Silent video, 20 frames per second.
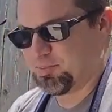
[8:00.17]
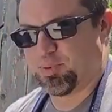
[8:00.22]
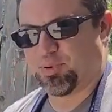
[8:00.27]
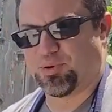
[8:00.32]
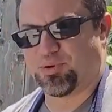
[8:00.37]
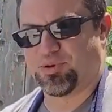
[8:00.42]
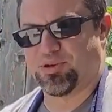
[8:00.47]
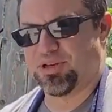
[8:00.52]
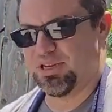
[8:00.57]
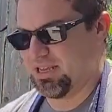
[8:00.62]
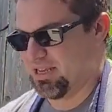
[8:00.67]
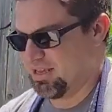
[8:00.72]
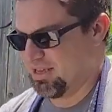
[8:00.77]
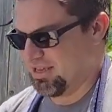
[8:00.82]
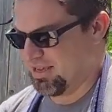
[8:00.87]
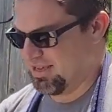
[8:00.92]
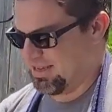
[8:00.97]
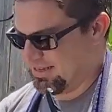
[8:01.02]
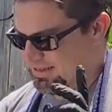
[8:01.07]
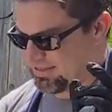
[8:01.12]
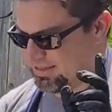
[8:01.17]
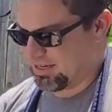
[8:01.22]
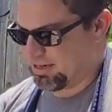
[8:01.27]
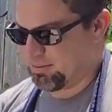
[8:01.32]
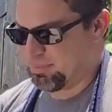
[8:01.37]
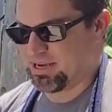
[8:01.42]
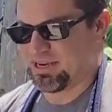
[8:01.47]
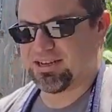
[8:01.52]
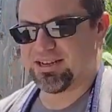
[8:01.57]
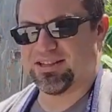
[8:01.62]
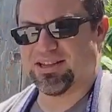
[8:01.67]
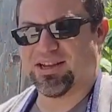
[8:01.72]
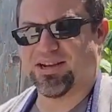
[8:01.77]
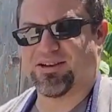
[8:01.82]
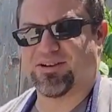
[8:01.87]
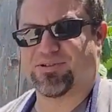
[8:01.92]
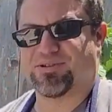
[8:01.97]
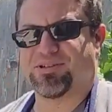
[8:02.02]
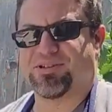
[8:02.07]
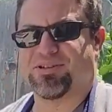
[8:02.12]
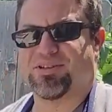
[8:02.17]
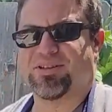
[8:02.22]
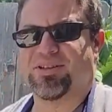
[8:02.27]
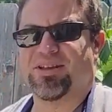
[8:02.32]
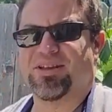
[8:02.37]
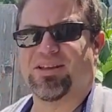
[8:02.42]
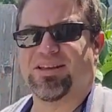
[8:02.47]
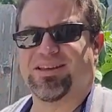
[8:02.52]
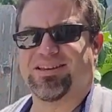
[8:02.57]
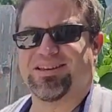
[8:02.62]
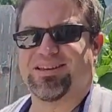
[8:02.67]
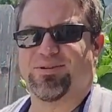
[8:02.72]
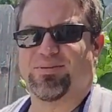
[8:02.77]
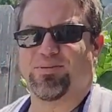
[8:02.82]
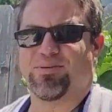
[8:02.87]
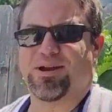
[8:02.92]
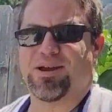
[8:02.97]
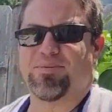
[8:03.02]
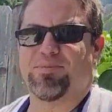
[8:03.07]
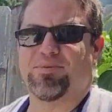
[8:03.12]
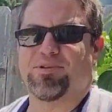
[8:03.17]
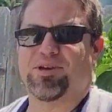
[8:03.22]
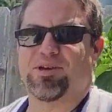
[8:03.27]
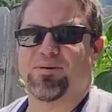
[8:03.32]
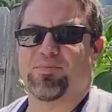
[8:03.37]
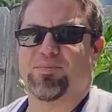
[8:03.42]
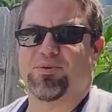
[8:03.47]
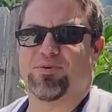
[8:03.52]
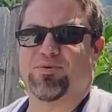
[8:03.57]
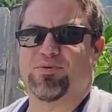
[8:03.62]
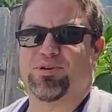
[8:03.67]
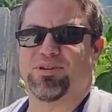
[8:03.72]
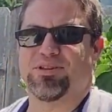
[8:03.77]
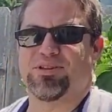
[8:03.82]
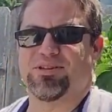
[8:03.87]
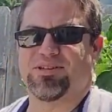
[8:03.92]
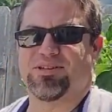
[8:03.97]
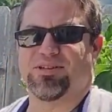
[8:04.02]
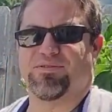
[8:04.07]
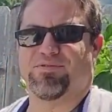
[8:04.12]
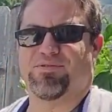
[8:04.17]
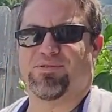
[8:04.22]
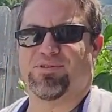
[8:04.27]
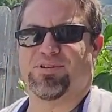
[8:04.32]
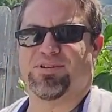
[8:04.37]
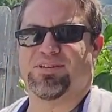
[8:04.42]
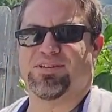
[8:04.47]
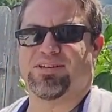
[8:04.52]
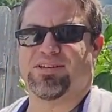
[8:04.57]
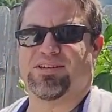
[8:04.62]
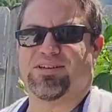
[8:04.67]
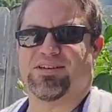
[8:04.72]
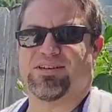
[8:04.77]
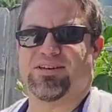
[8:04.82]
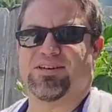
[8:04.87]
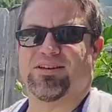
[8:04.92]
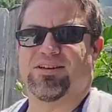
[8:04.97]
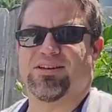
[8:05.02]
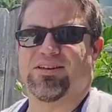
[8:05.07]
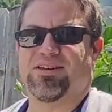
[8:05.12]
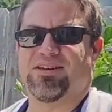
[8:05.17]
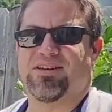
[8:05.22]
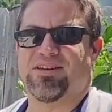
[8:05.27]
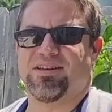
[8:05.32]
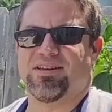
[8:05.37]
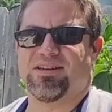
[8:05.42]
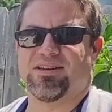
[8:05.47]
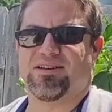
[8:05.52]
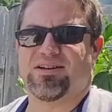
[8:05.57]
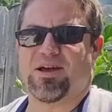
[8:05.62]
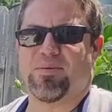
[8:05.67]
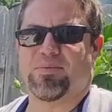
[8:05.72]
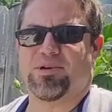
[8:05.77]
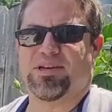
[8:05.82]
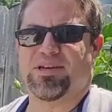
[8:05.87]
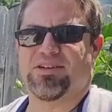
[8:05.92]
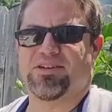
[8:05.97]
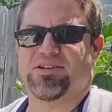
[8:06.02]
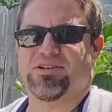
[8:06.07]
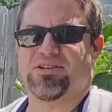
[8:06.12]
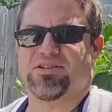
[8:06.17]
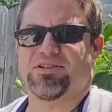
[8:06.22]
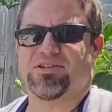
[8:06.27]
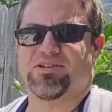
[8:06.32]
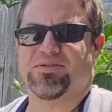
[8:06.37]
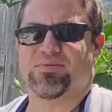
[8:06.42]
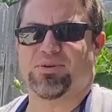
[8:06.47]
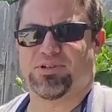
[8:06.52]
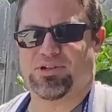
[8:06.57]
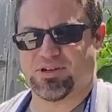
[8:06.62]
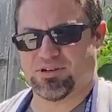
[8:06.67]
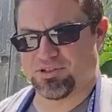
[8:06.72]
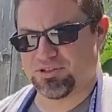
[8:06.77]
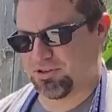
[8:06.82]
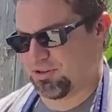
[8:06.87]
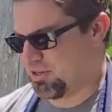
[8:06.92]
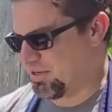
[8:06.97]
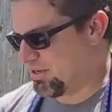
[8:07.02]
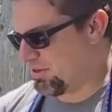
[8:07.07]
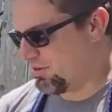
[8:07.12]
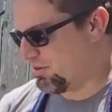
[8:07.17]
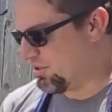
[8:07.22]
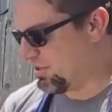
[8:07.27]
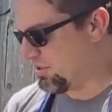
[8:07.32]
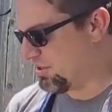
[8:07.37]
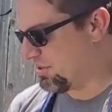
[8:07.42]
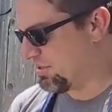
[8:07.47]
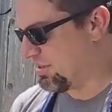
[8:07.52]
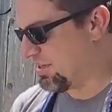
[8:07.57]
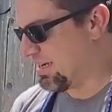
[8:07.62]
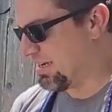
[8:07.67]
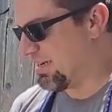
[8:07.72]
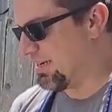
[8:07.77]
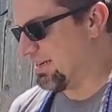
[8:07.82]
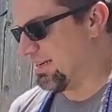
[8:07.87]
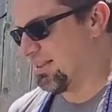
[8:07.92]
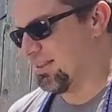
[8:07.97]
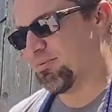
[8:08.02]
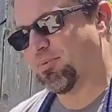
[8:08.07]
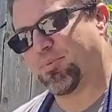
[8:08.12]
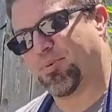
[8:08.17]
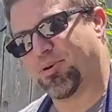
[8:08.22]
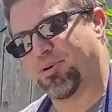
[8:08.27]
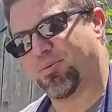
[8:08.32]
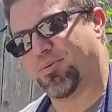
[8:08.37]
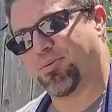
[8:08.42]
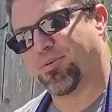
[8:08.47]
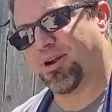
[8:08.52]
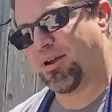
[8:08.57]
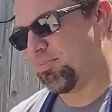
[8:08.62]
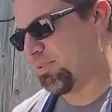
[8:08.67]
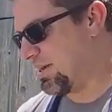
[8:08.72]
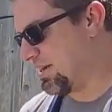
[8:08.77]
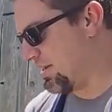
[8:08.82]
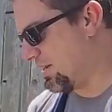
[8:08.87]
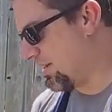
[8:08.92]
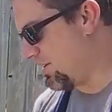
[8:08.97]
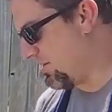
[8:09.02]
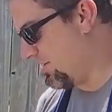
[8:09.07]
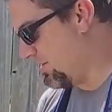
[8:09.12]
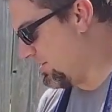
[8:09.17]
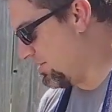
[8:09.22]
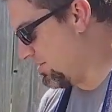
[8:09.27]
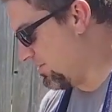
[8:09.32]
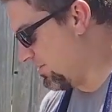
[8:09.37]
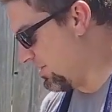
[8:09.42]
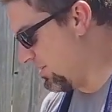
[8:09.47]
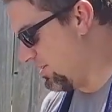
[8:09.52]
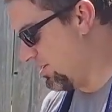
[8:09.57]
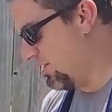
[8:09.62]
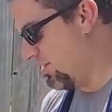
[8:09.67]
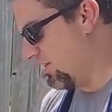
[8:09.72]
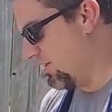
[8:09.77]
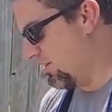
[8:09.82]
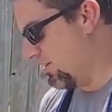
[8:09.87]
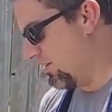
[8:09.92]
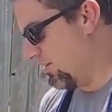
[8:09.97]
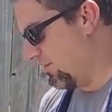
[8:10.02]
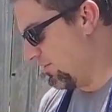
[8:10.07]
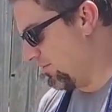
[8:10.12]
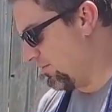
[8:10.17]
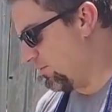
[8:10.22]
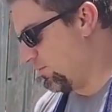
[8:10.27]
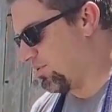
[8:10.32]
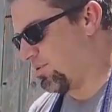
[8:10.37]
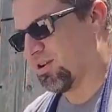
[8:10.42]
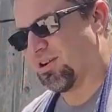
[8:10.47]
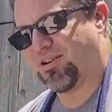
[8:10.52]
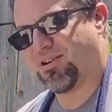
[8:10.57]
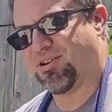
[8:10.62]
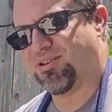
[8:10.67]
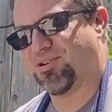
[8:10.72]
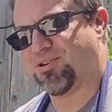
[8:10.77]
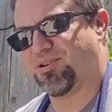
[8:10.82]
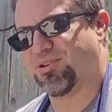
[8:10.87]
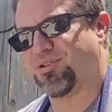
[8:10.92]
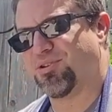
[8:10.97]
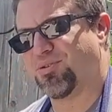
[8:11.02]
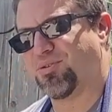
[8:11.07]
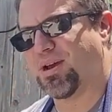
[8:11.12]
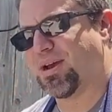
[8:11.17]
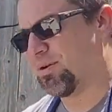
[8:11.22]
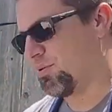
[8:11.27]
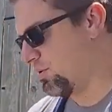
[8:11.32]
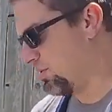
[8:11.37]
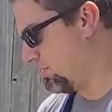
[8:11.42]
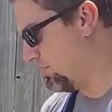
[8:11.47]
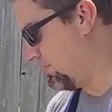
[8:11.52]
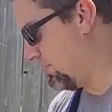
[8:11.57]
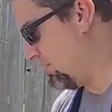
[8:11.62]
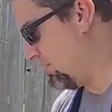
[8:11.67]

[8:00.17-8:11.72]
pulled, take them back in the house, get them wrapped up with the different combinations, which I'll show you here in just a second, and then we'll put them right back out here for another 2 hours.